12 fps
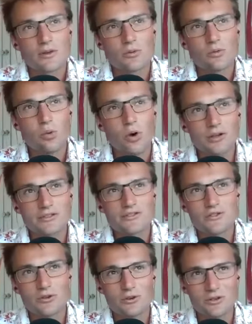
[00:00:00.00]
what's
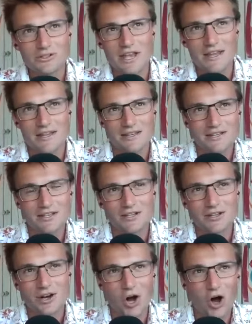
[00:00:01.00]
your take
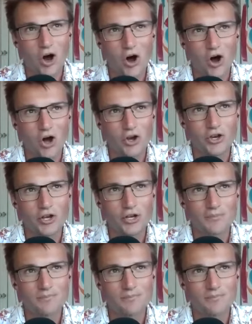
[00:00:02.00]
on